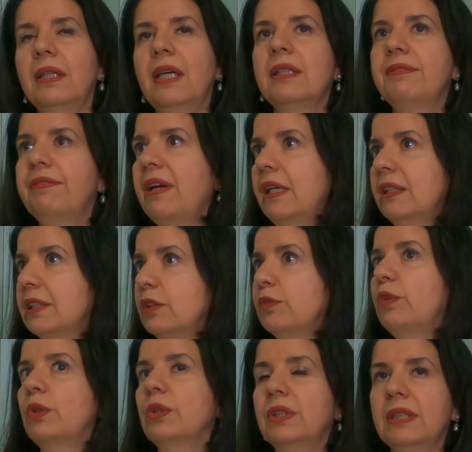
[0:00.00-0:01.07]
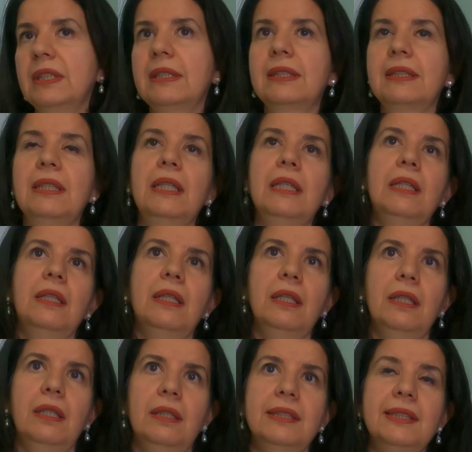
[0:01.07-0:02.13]
advanced versus
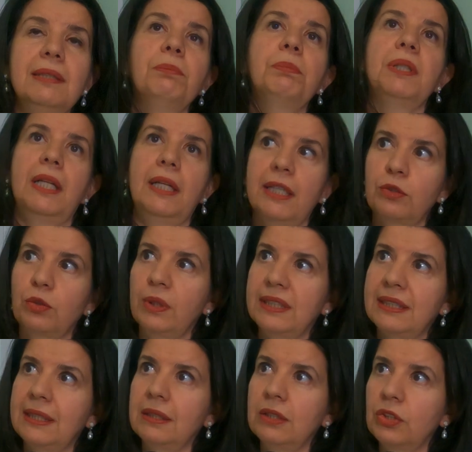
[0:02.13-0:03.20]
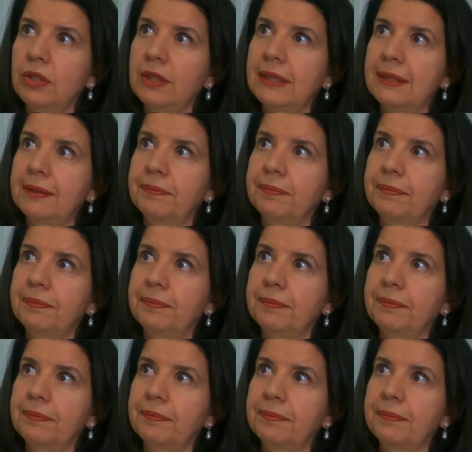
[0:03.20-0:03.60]
simple electronic signatures.